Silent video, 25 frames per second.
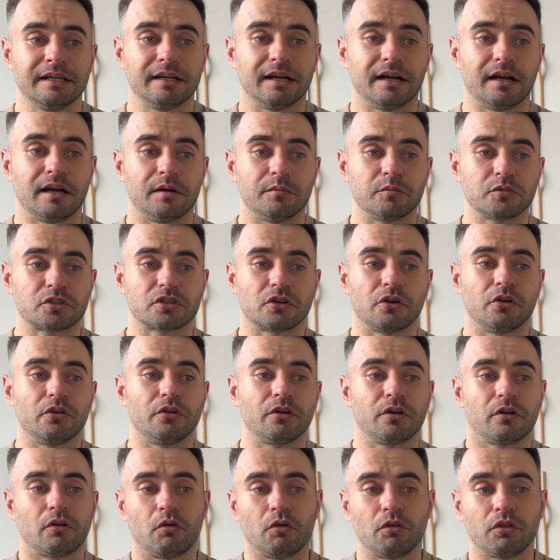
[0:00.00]

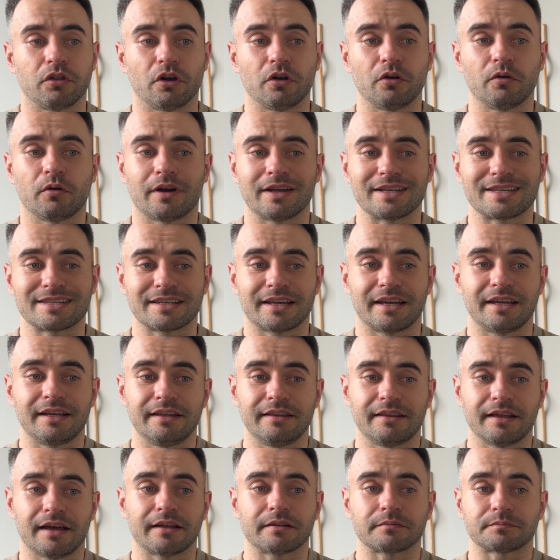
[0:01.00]
So although I say
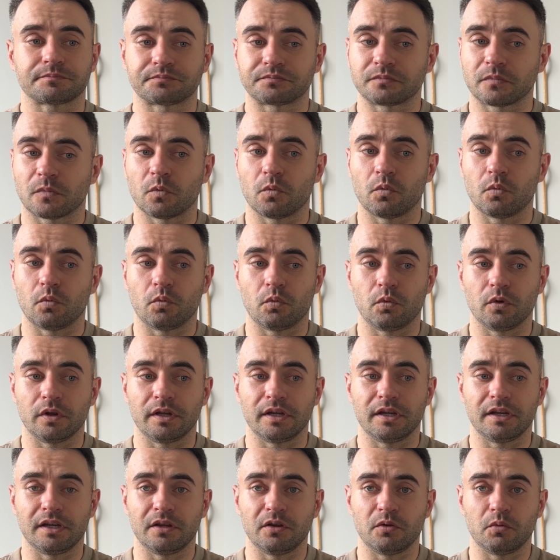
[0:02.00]
that
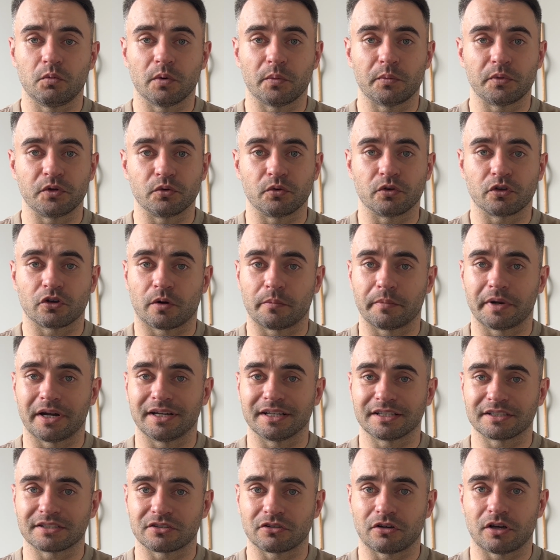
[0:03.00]
when we're doing compound
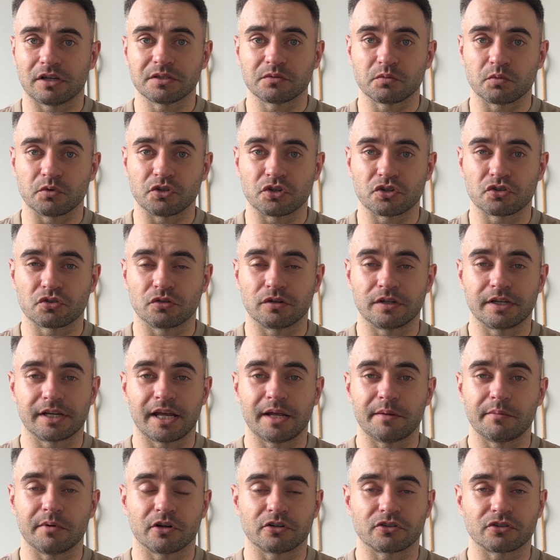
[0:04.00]
exercise, we should
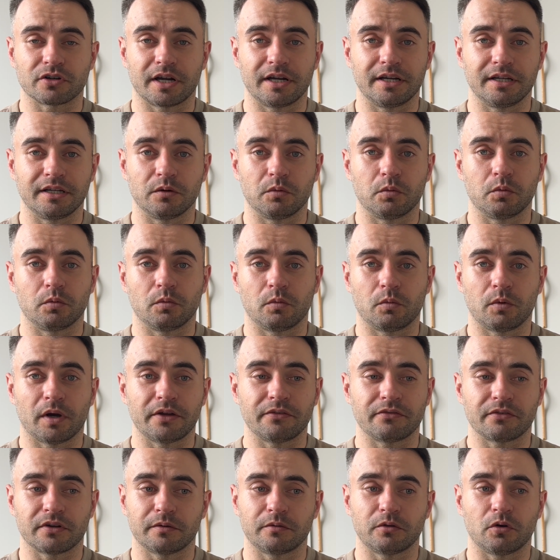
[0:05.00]
keep our training away
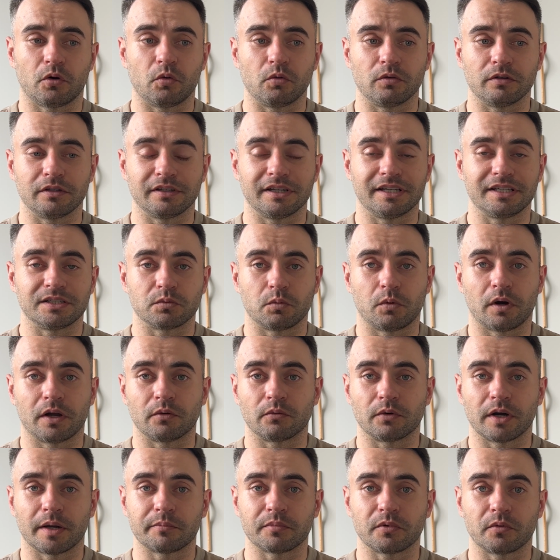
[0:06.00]
from it, or at least
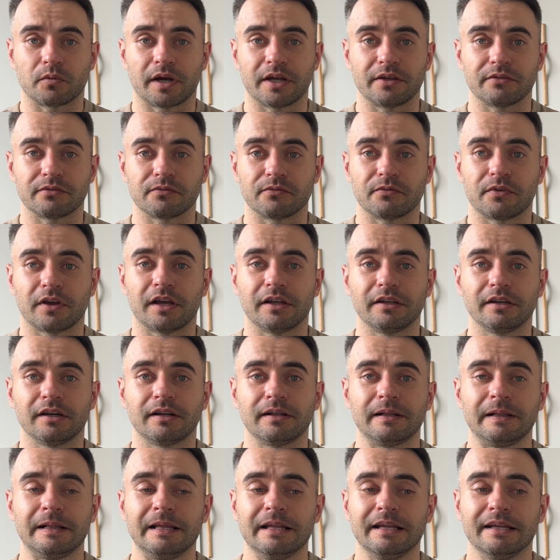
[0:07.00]
one rep away from failure,
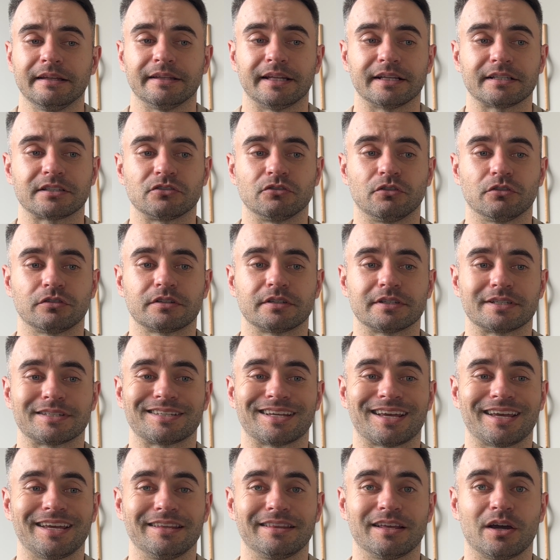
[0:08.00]
that's not to
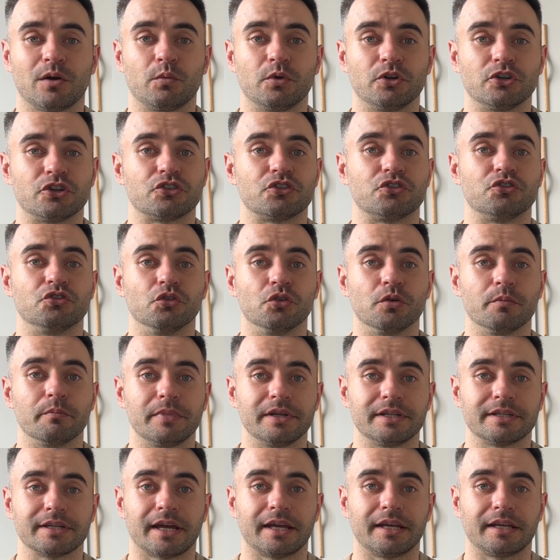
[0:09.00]
say that we shouldn't
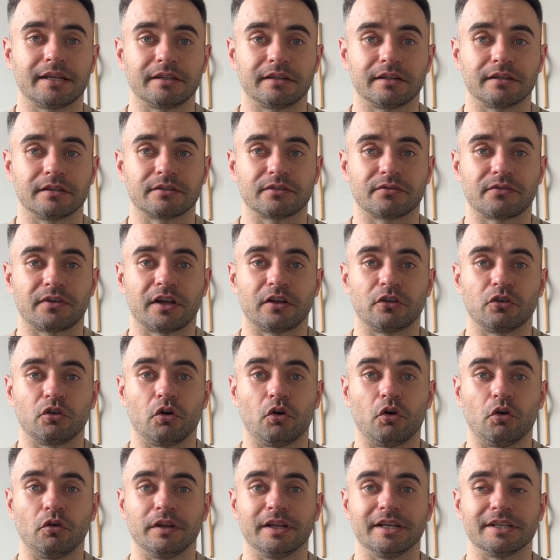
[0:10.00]
be taking it to failure,
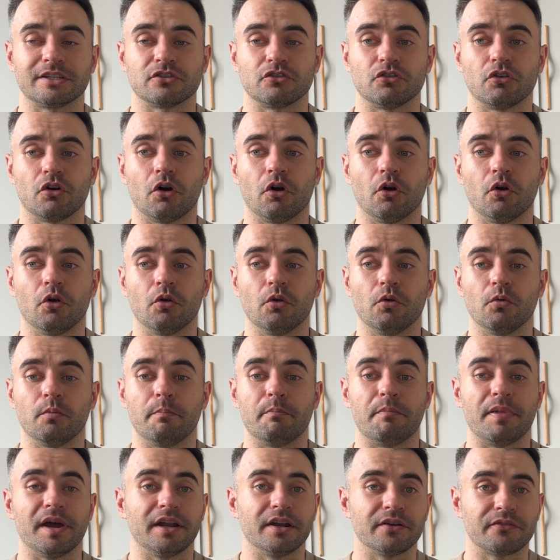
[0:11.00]
or there's no
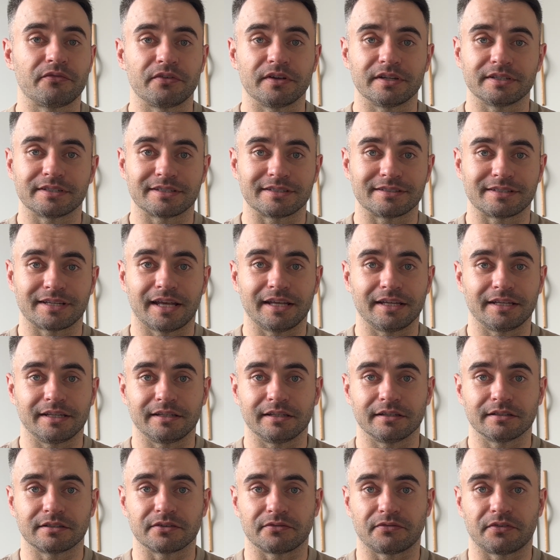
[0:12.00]
benefit to
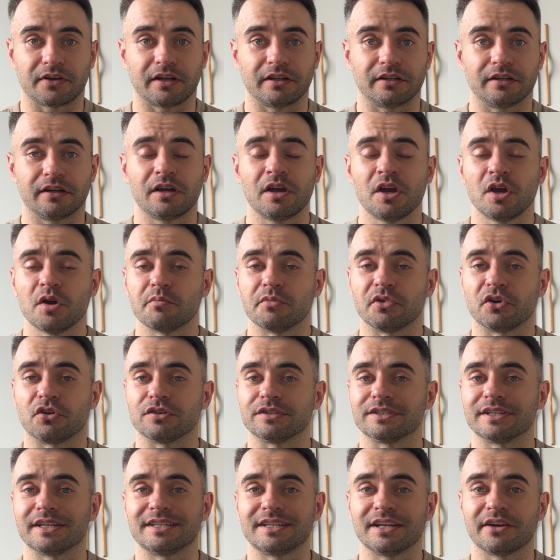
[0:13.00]
taking it to failure,
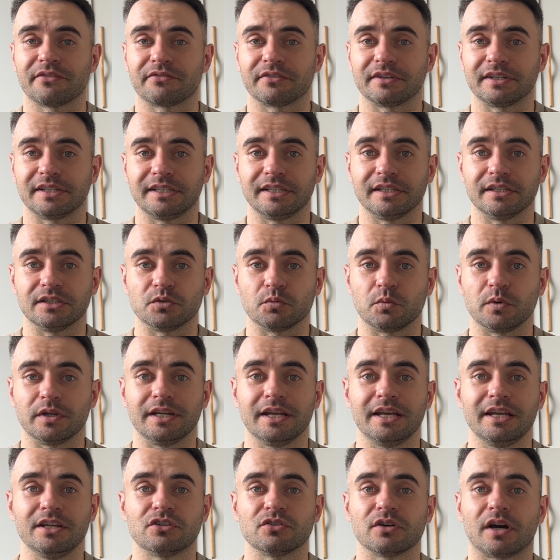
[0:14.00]
because there definitely is. We
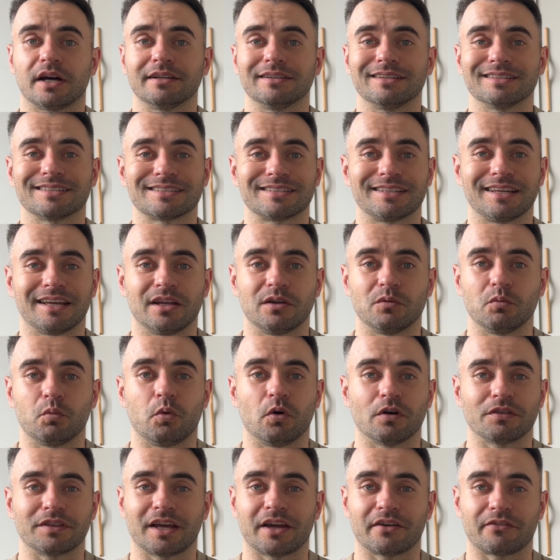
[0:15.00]
need to understand
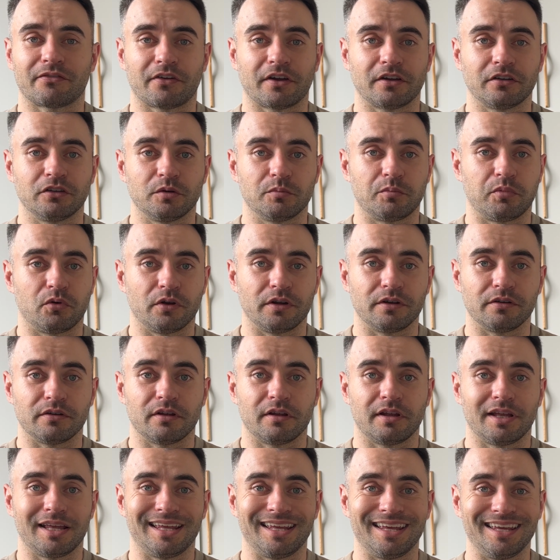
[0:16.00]
what that failure point
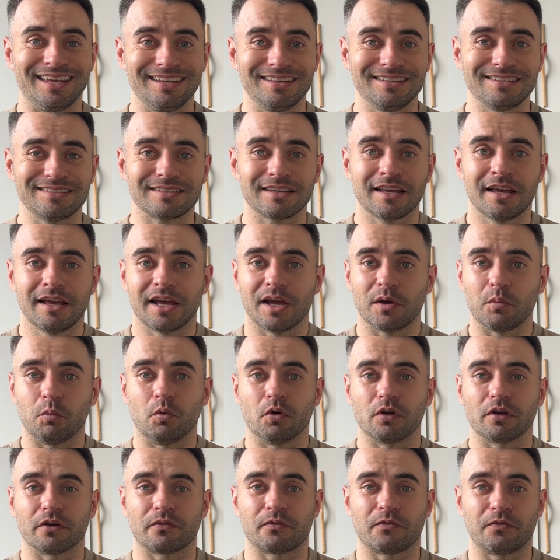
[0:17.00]
is and
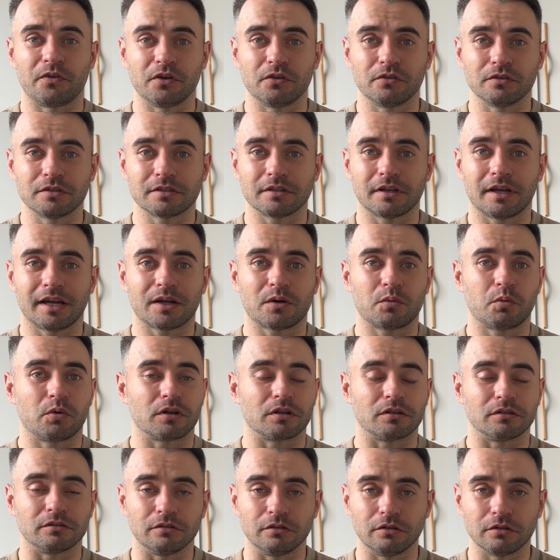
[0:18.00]
what it feels like, what
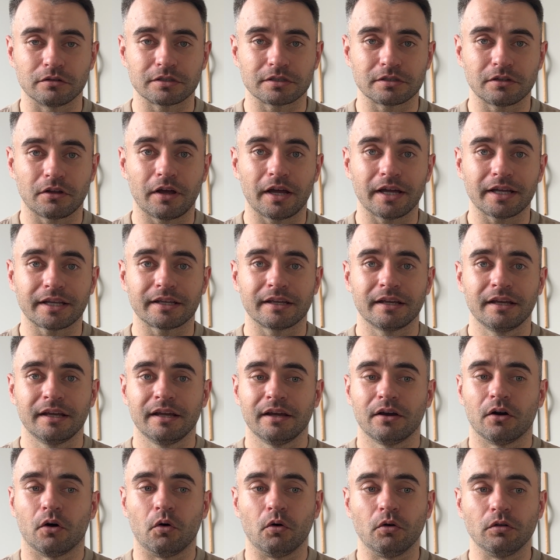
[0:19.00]
it looks like.
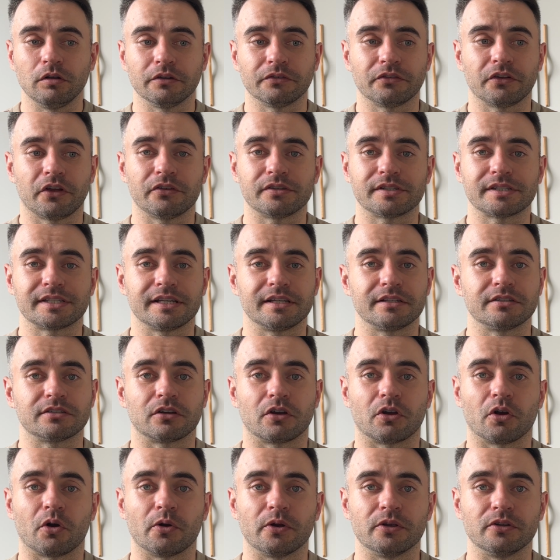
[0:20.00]
All of those things are
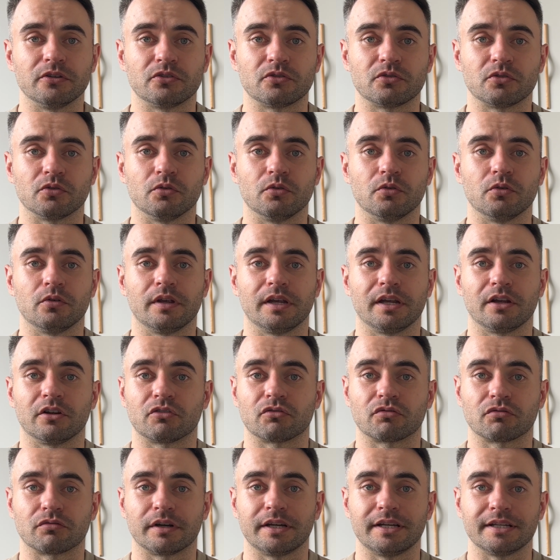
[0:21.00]
going to
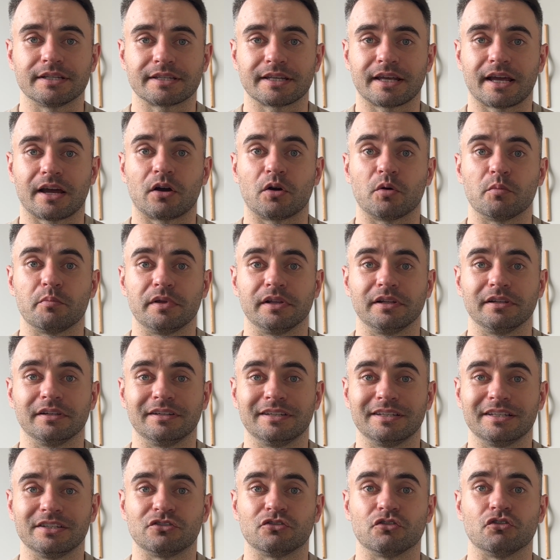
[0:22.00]
increase our
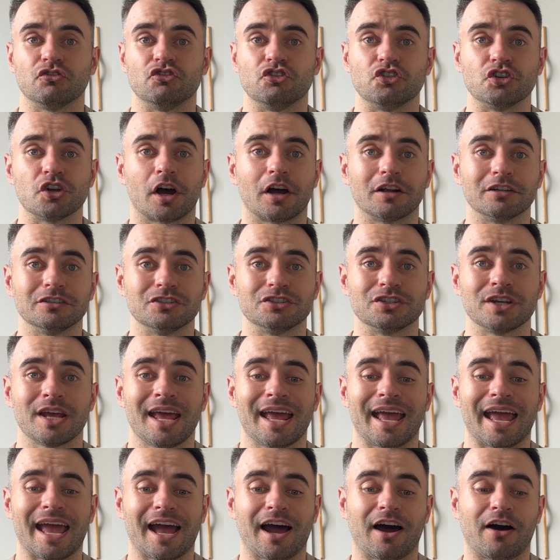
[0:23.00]
ability to judge
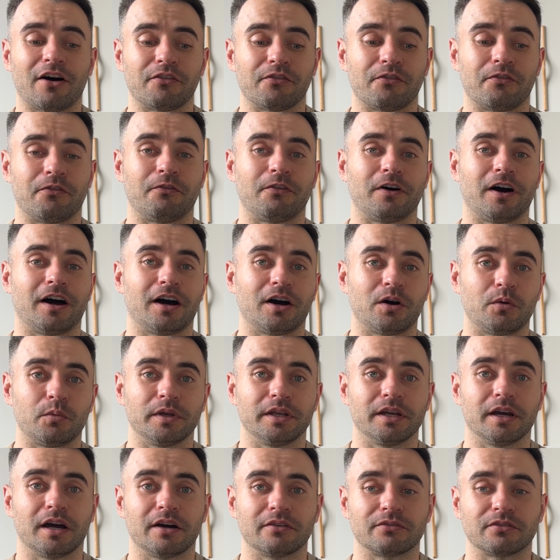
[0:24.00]
how far
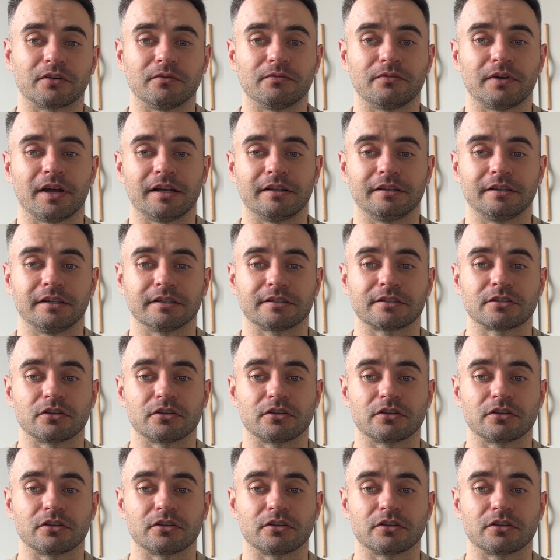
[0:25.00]
we are from failure.